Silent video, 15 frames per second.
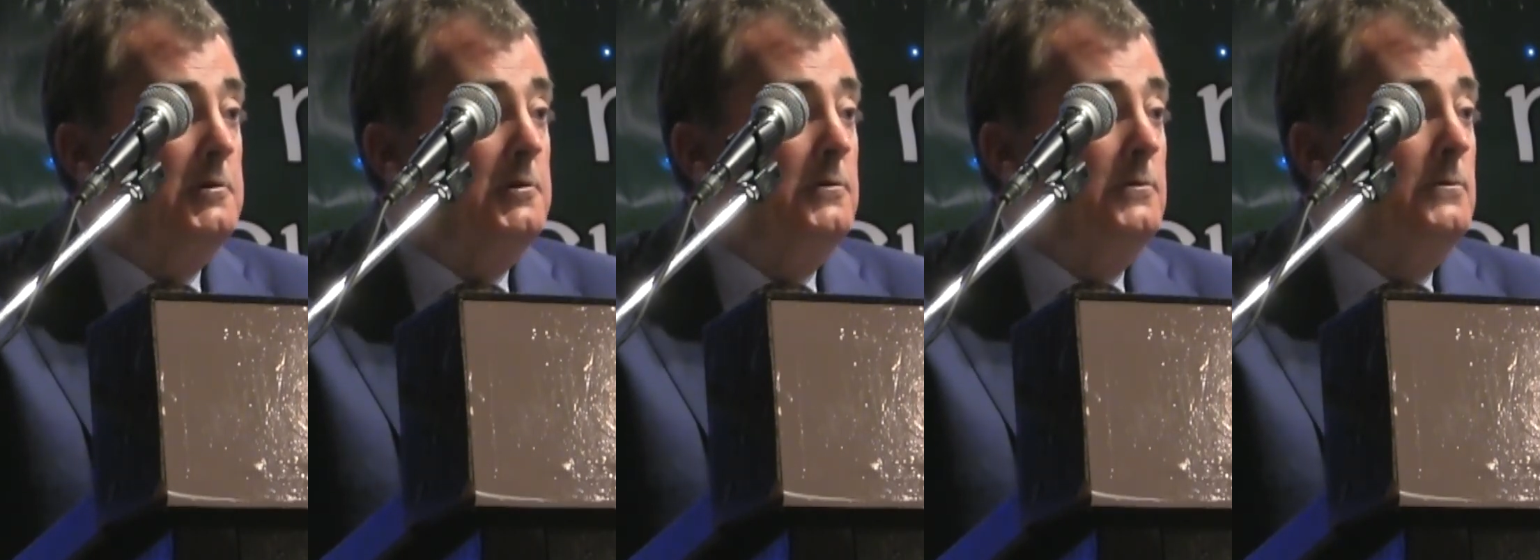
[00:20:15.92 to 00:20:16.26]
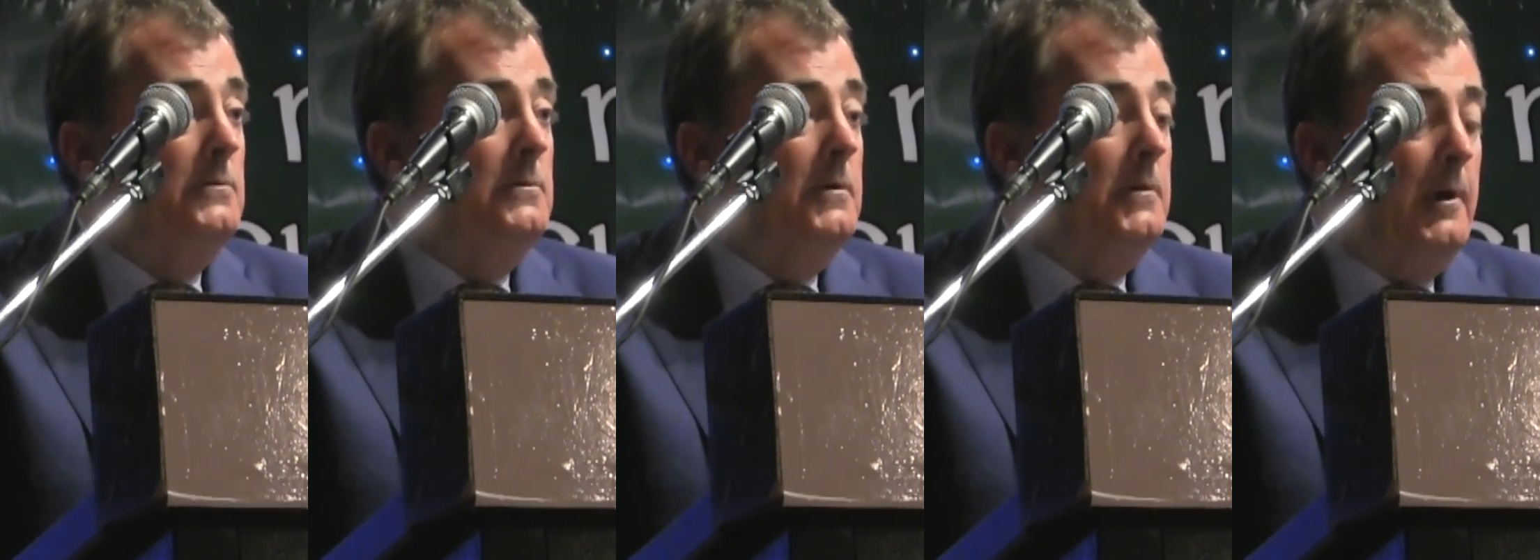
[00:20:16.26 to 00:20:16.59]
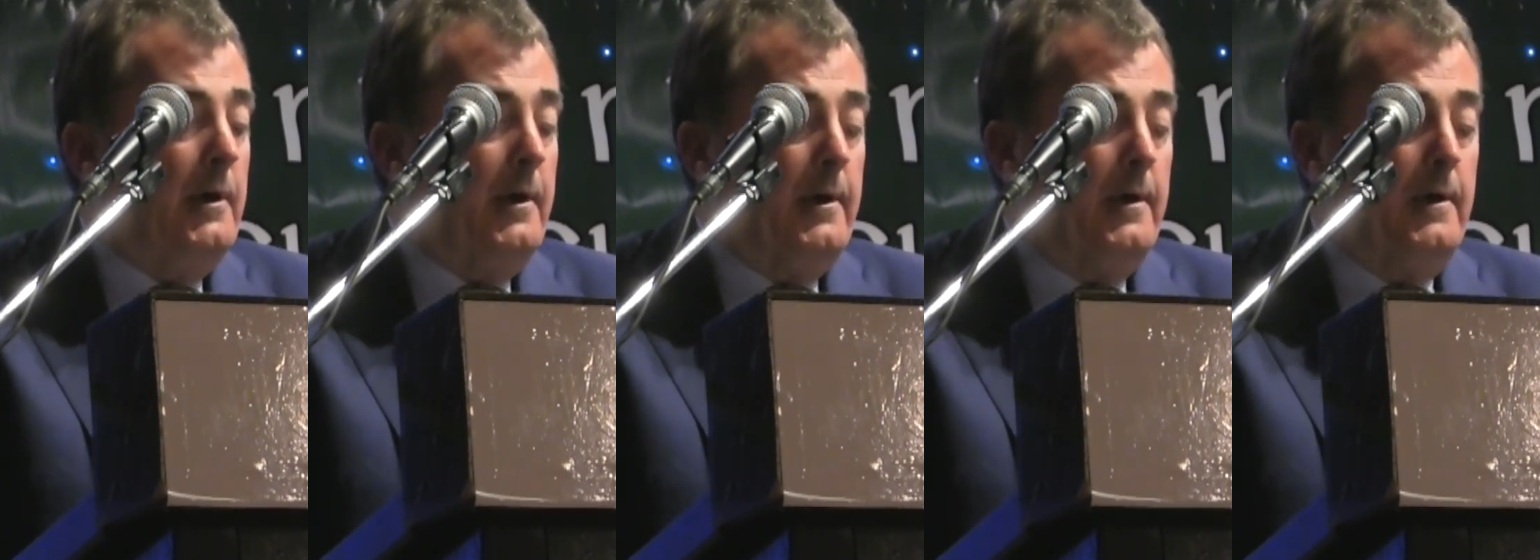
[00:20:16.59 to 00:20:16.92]
to
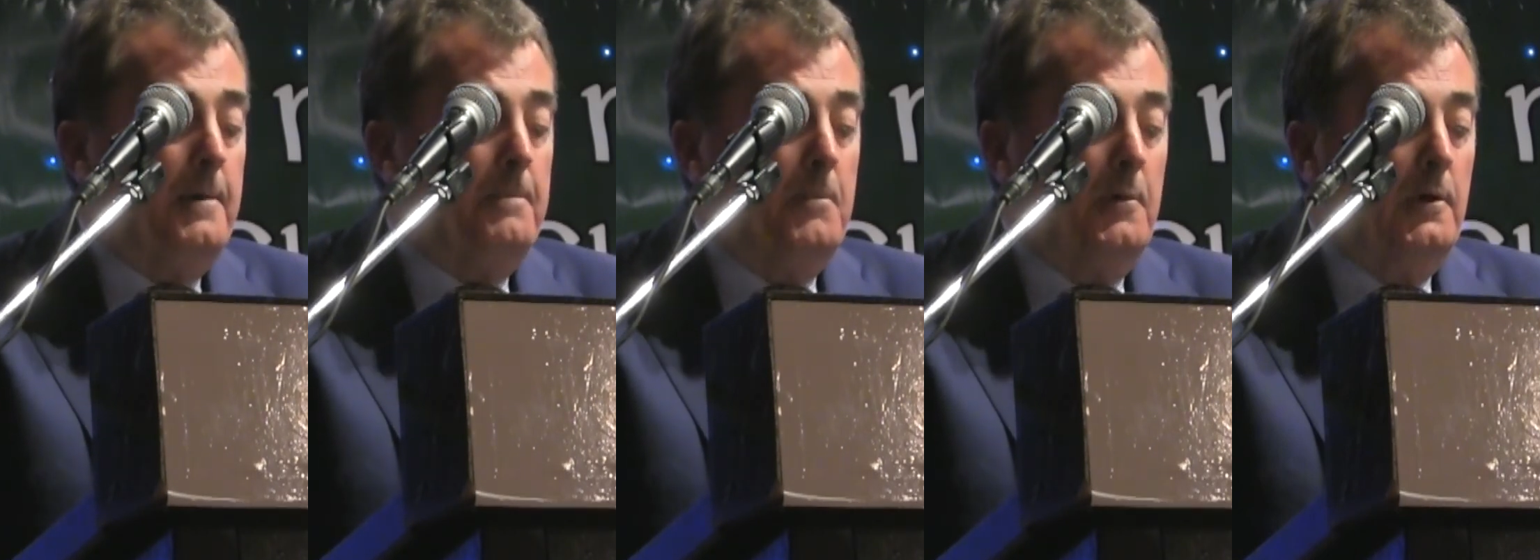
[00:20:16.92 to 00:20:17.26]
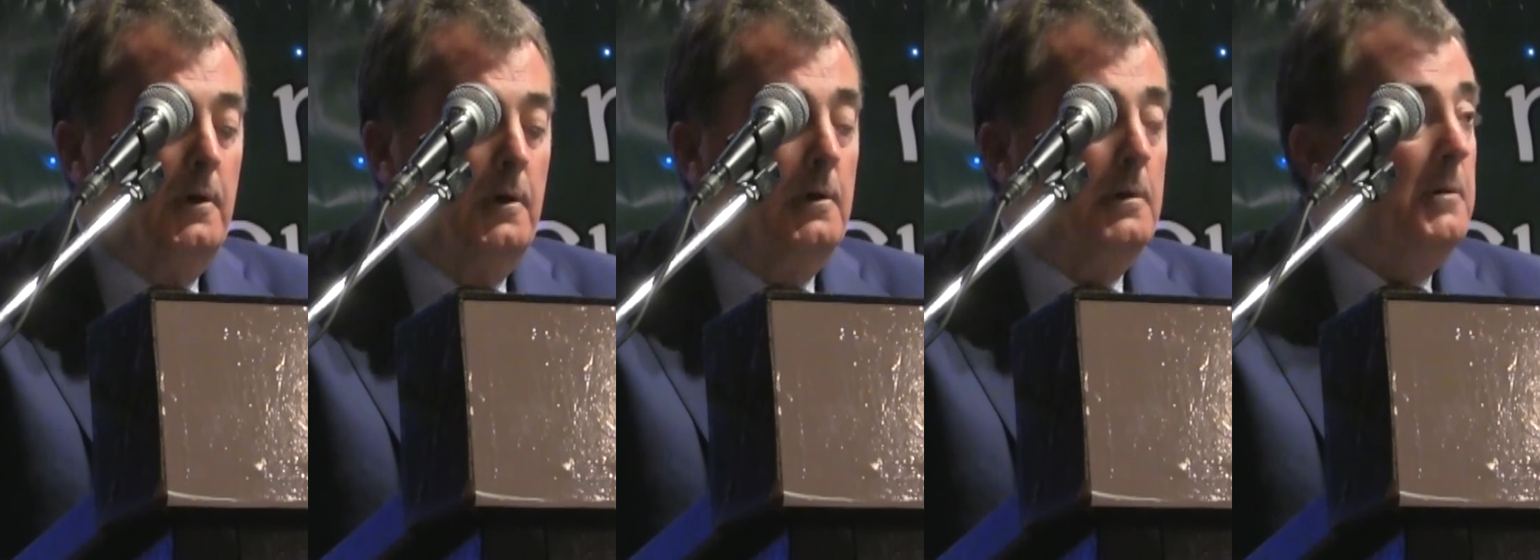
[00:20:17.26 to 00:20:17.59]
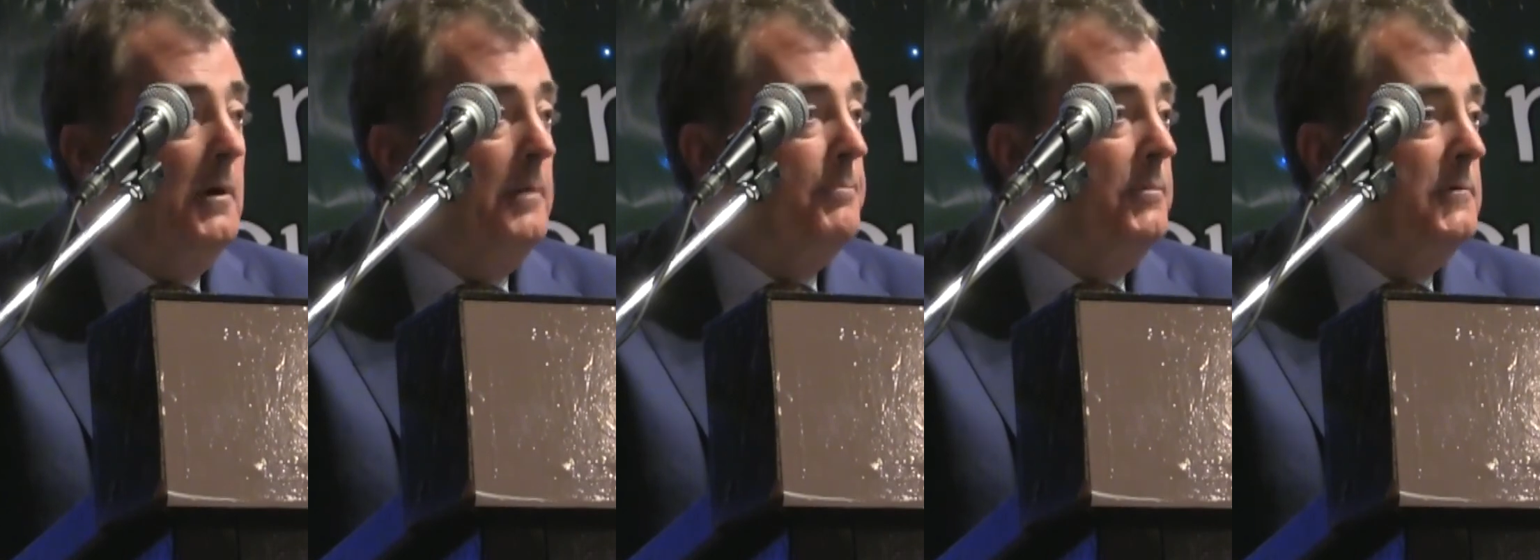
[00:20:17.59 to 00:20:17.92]
um,
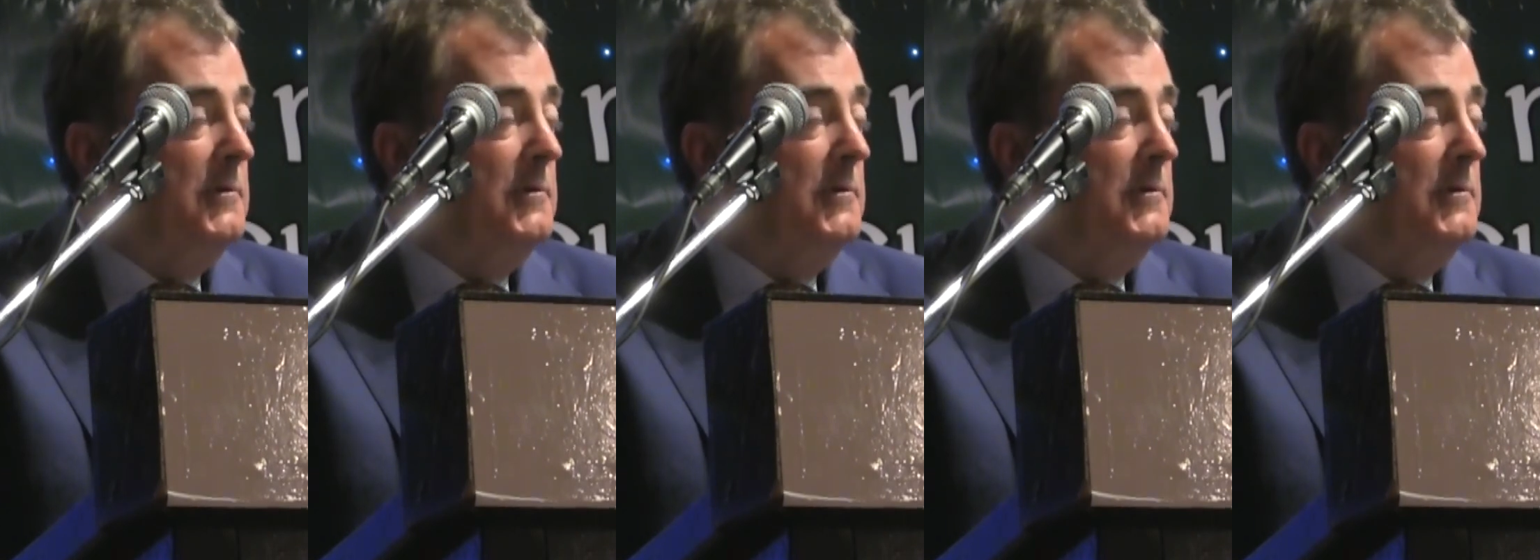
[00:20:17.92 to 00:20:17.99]
uh,